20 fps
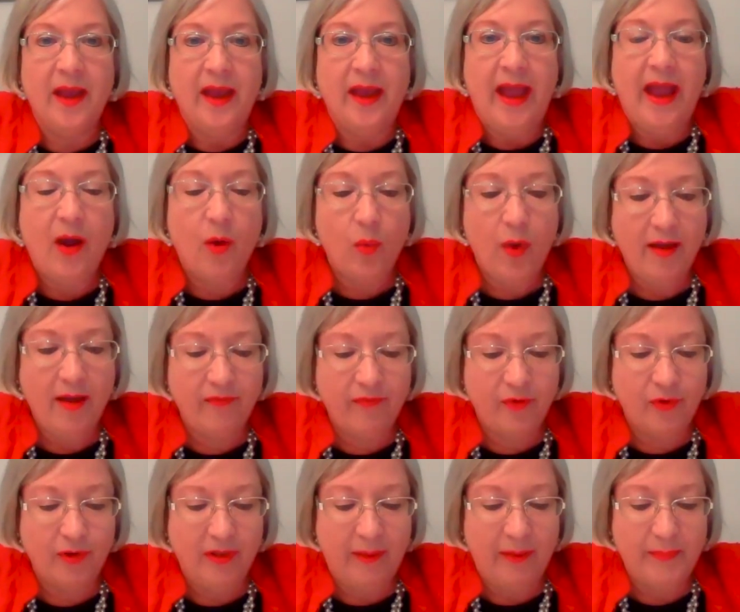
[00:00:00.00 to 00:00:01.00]

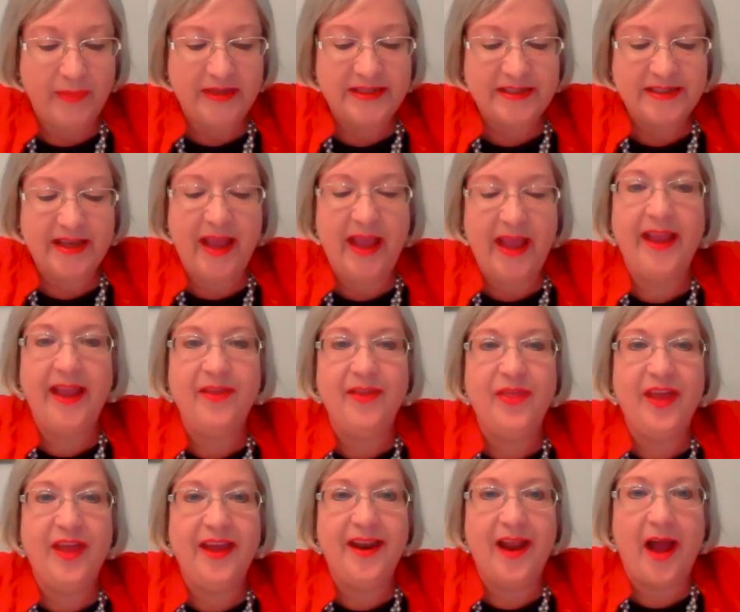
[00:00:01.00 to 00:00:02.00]
However, let me say
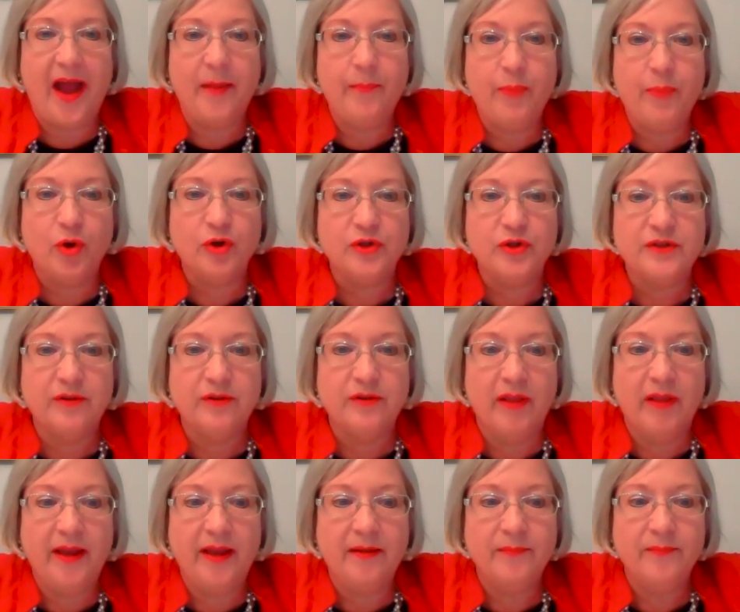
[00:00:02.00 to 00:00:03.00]
that I
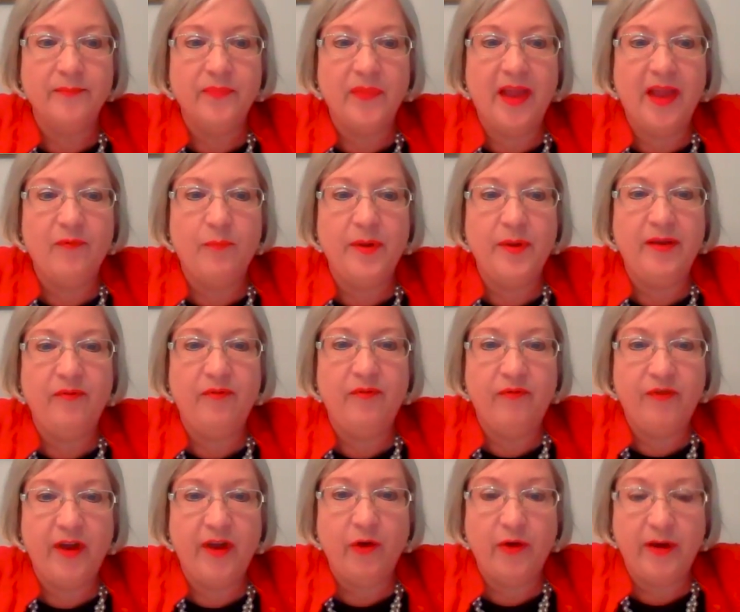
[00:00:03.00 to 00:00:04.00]
personally have been
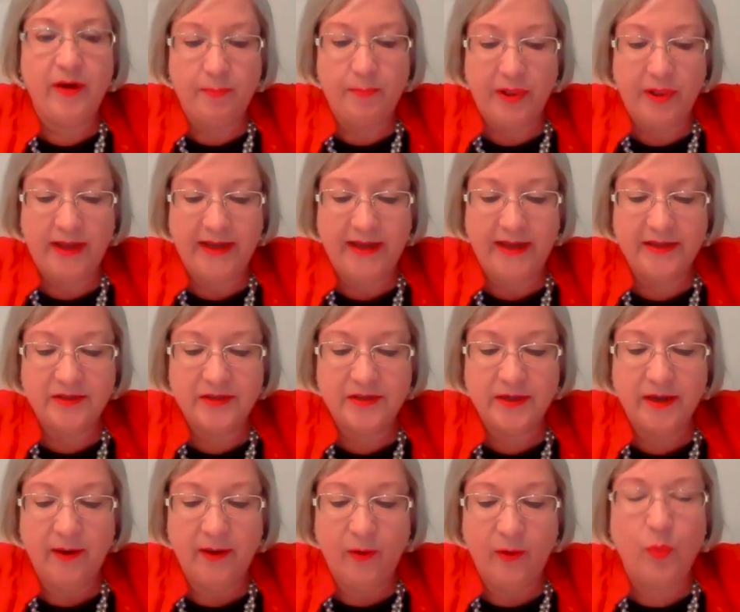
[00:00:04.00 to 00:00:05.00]
very pleased
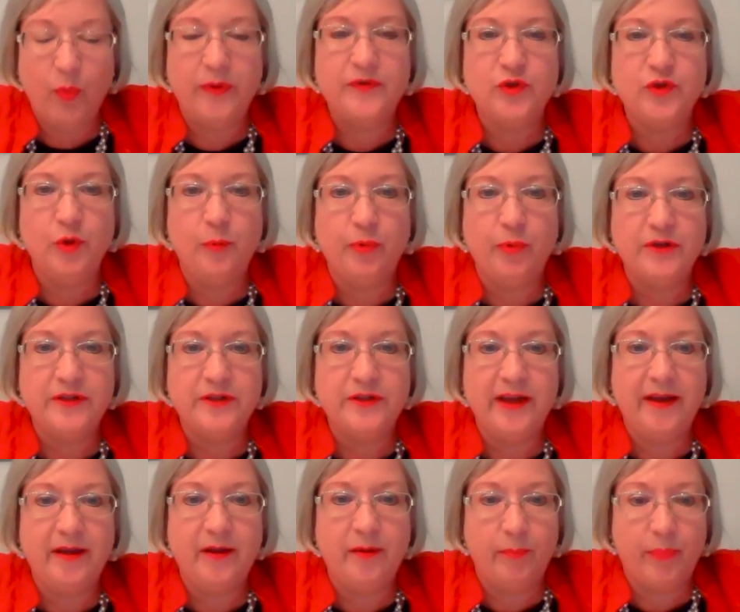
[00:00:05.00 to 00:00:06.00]
with
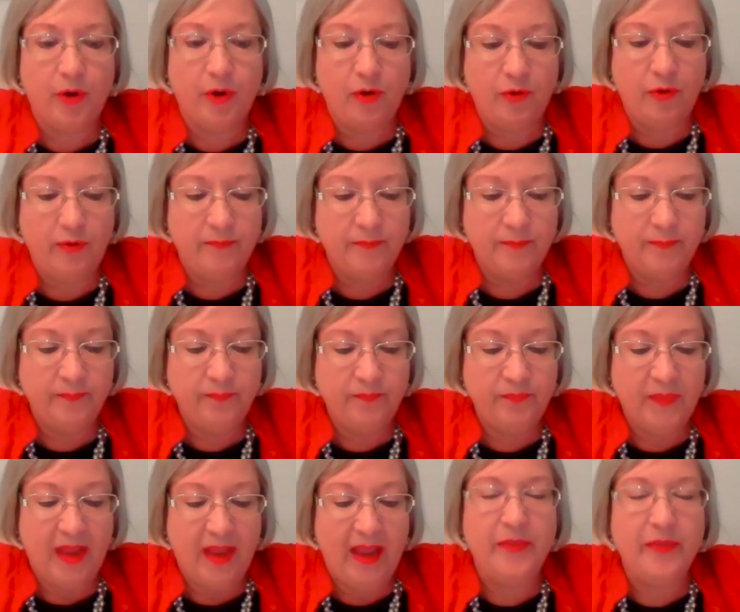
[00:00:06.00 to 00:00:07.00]
Superintendent Bird
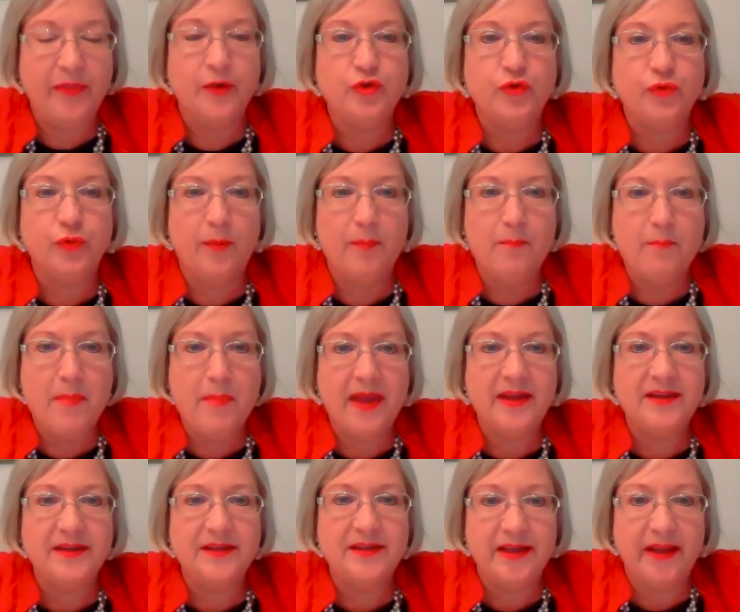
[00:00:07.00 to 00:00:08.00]
and the
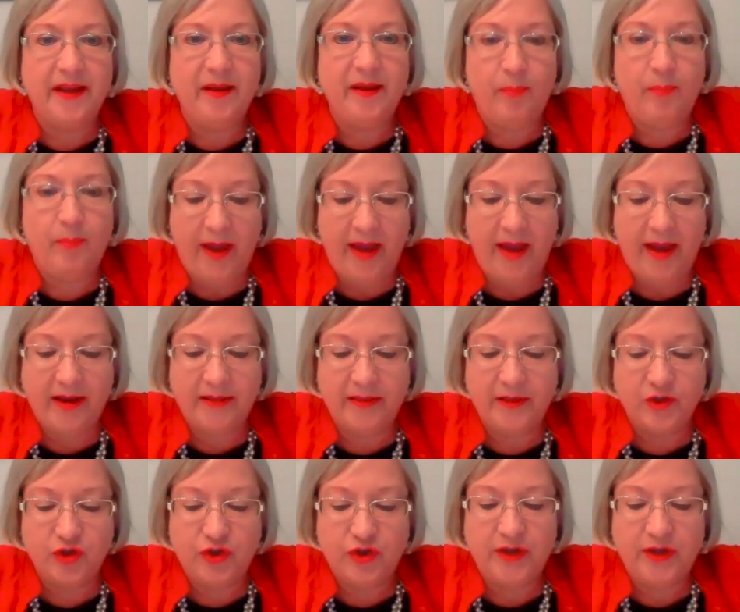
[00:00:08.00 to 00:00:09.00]
tremendous impact
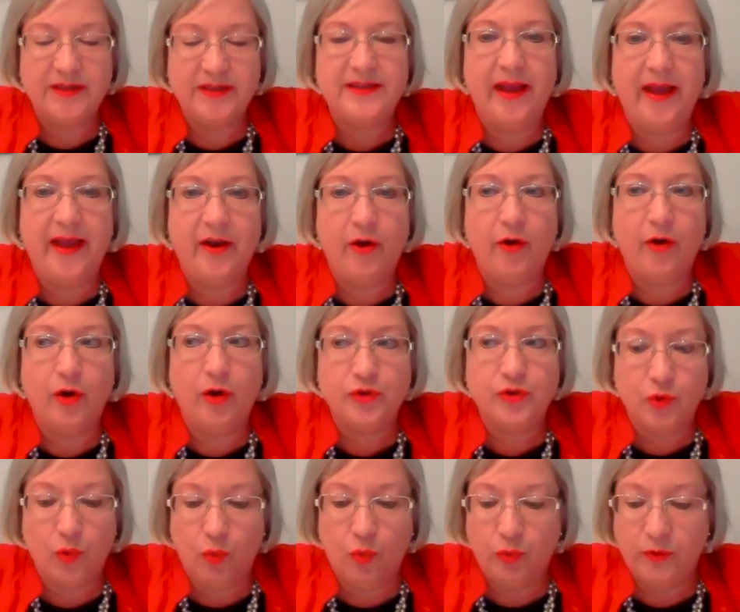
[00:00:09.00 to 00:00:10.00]
that she has had on our
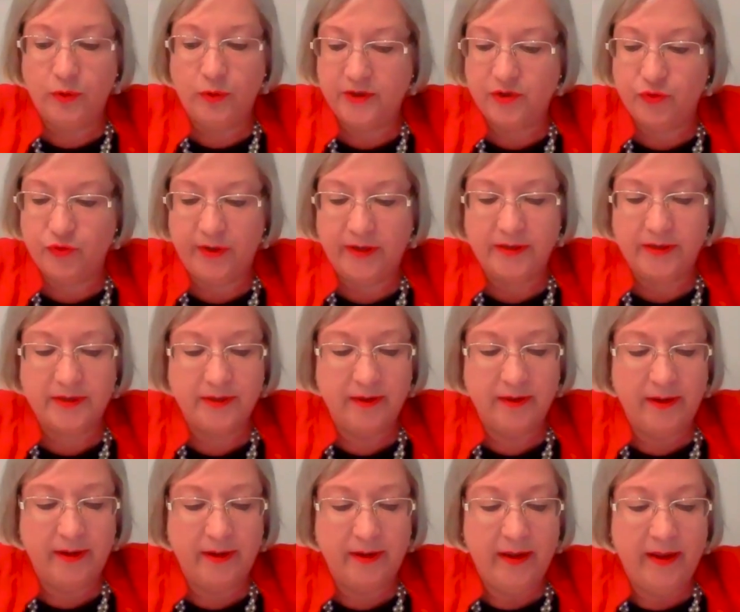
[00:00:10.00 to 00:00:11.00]
school district.
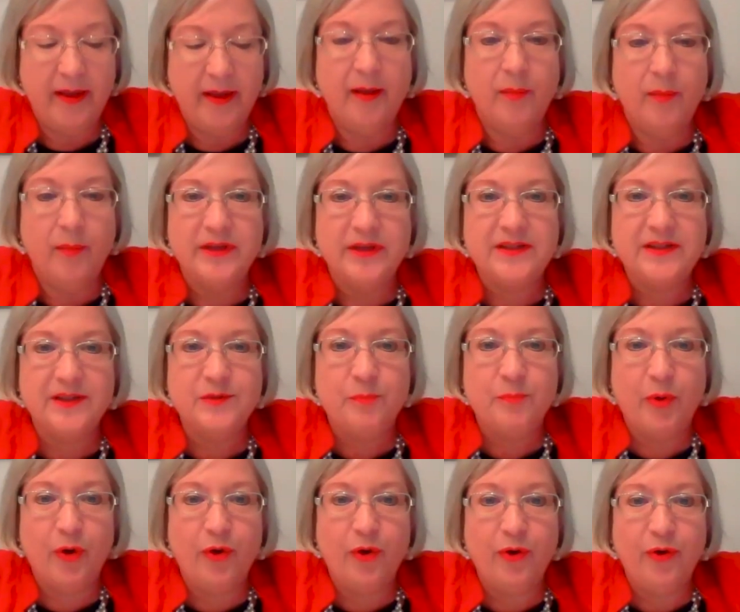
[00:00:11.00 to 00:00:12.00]
Mrs.
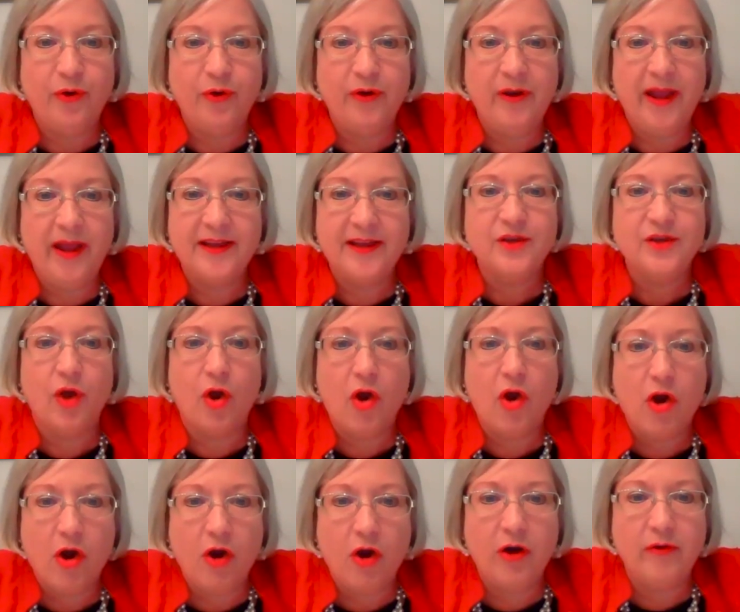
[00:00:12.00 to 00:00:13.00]
Bird has a
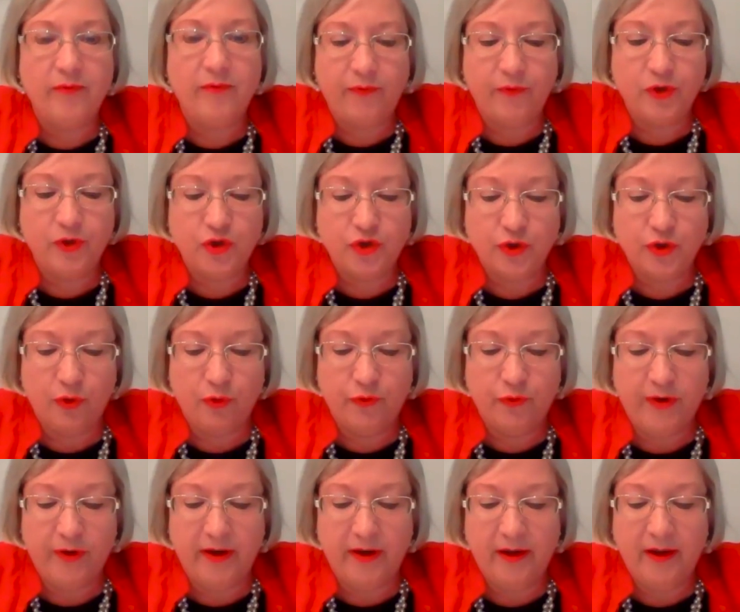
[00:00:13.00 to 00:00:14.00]
heart for
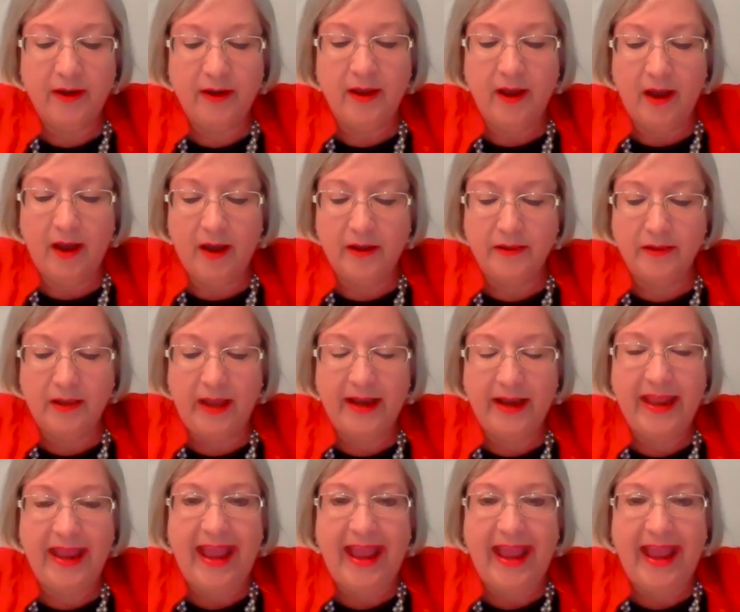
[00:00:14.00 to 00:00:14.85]
children unlike